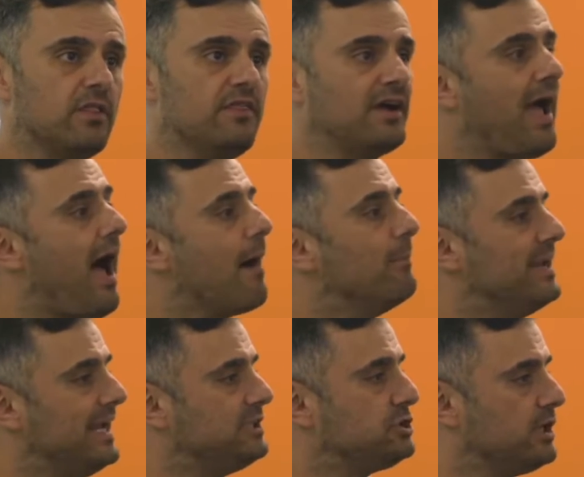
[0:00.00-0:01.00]
the
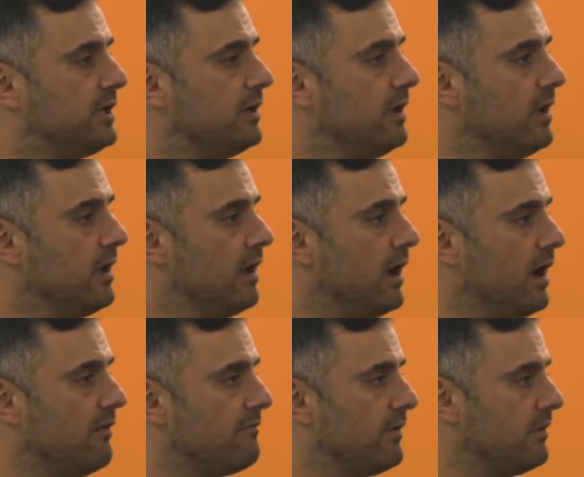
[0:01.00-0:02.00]
combination
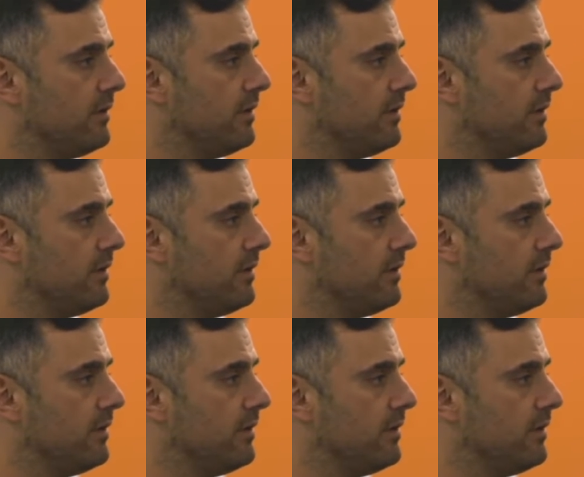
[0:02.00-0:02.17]
of